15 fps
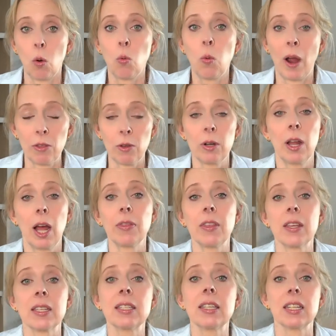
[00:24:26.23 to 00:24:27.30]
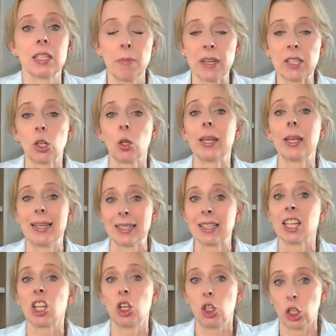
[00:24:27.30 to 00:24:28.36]
whether or not this dismissal is
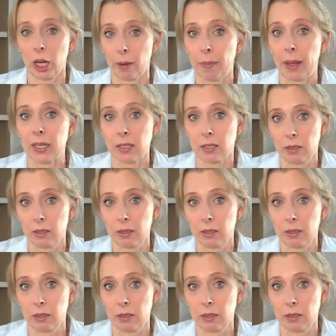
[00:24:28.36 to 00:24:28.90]
legitimate.